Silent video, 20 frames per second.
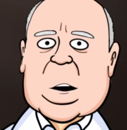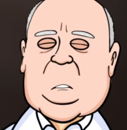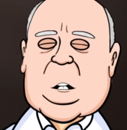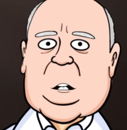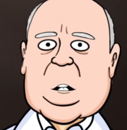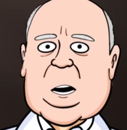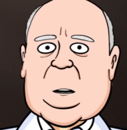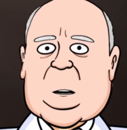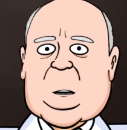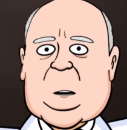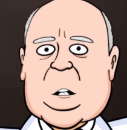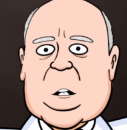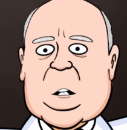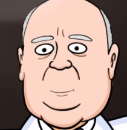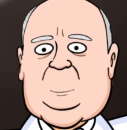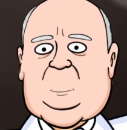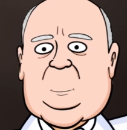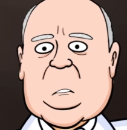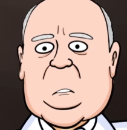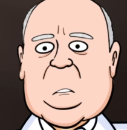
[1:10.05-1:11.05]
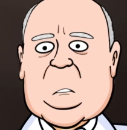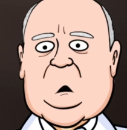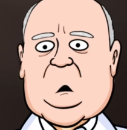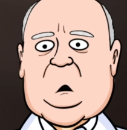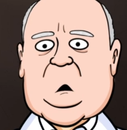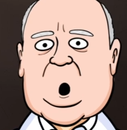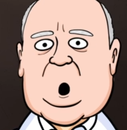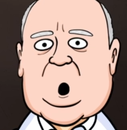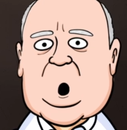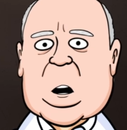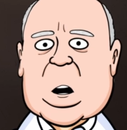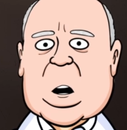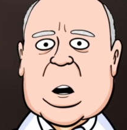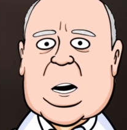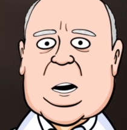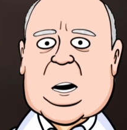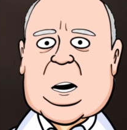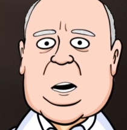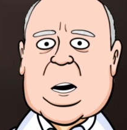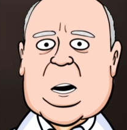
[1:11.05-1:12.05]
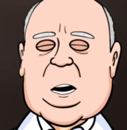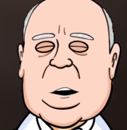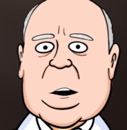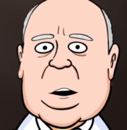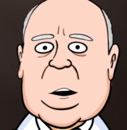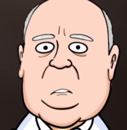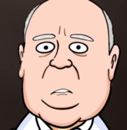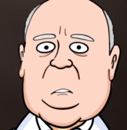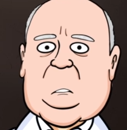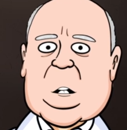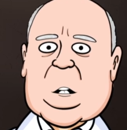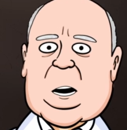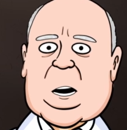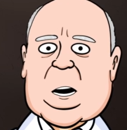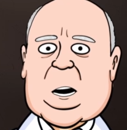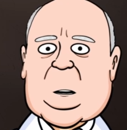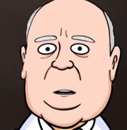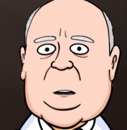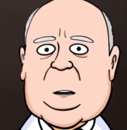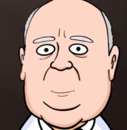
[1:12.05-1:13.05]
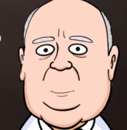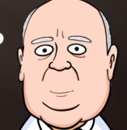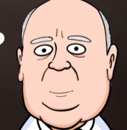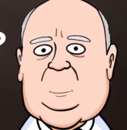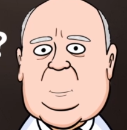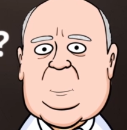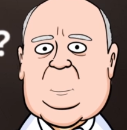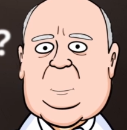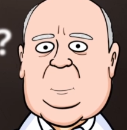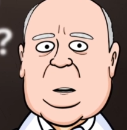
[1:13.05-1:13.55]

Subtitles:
How could anyone else heal by healing themselves?